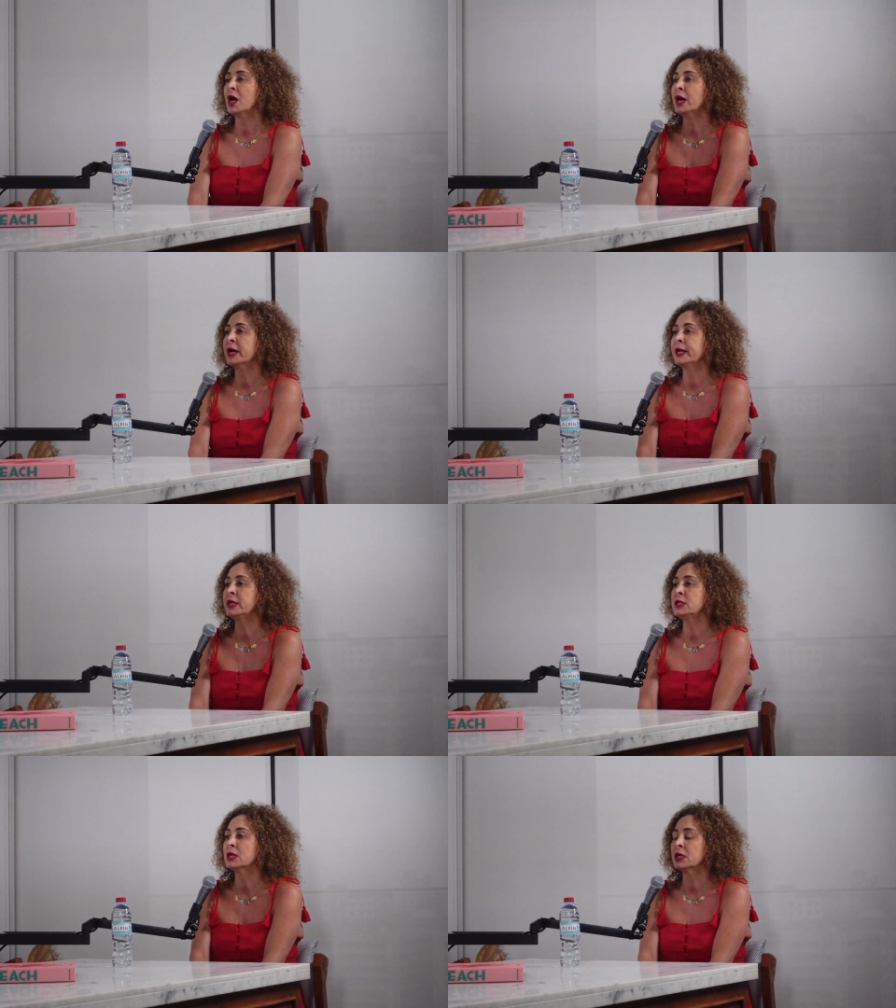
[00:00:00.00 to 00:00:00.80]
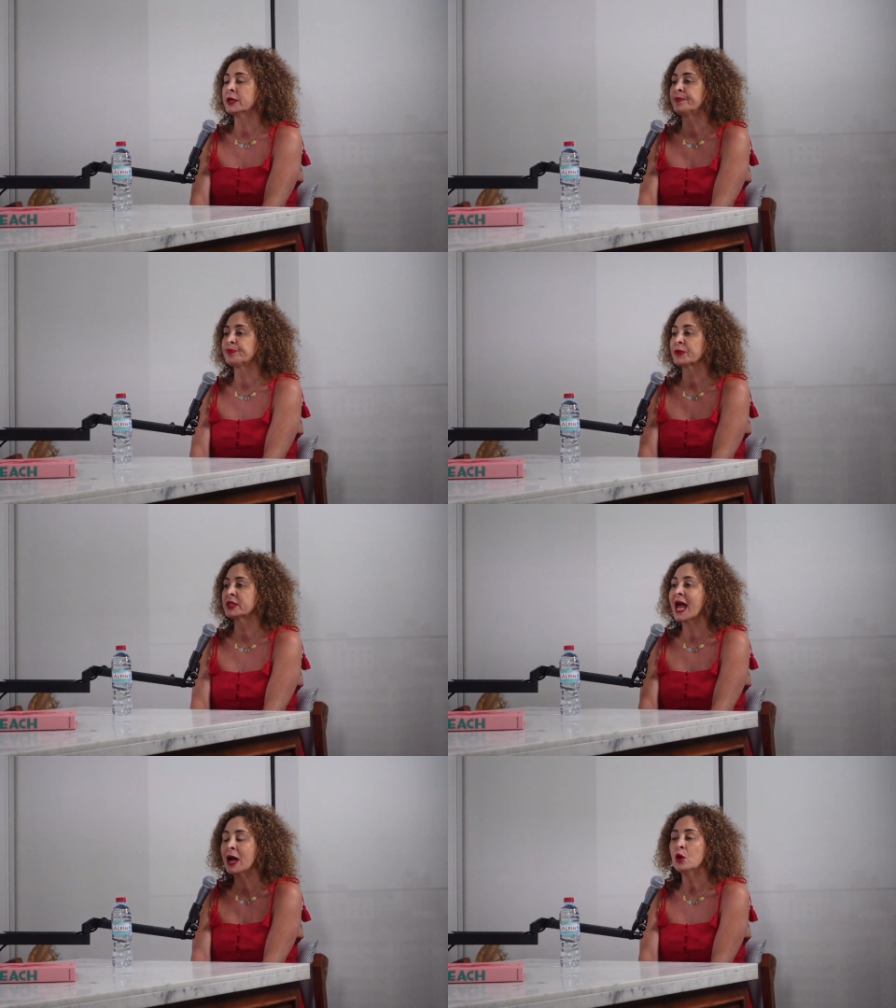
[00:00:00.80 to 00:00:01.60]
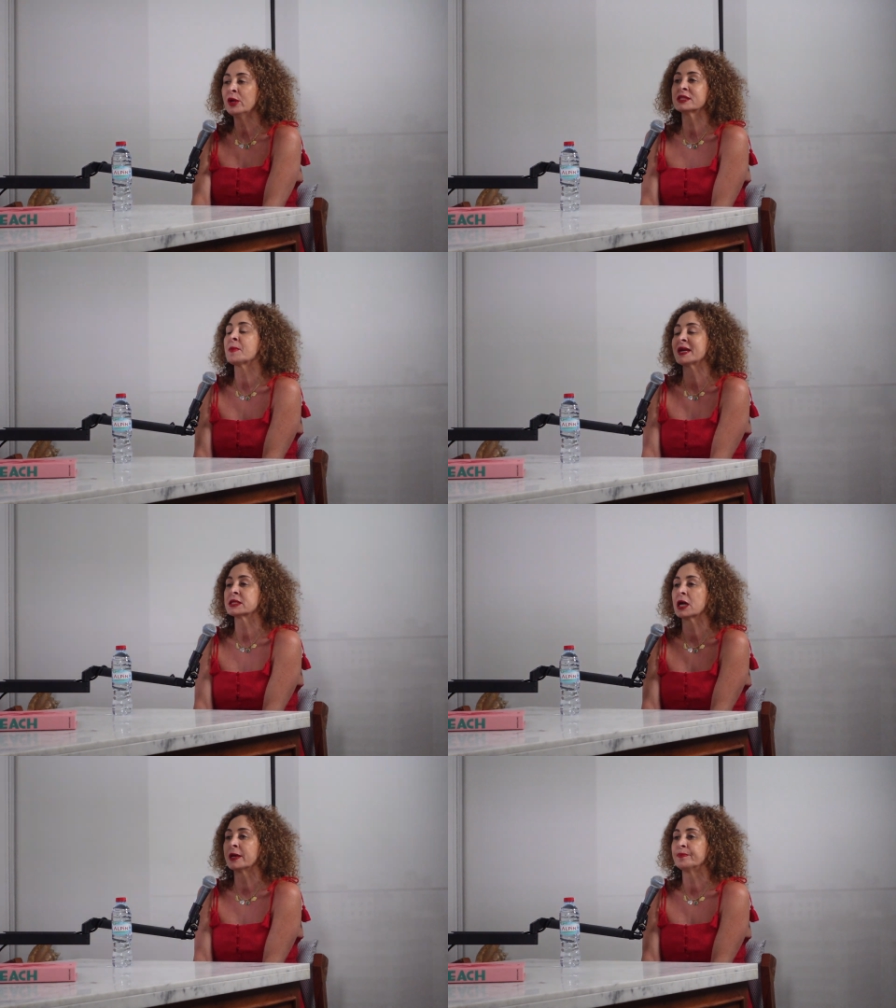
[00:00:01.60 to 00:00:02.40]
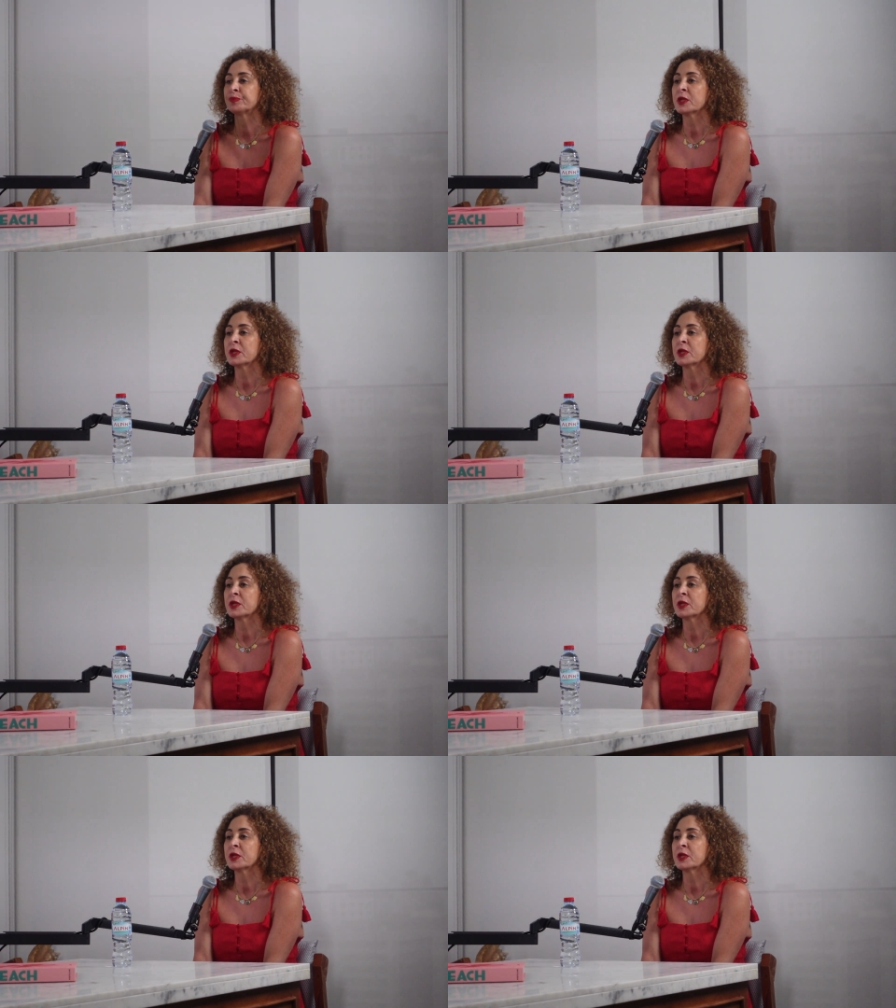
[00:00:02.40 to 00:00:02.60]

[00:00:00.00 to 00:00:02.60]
I um, now it's my time.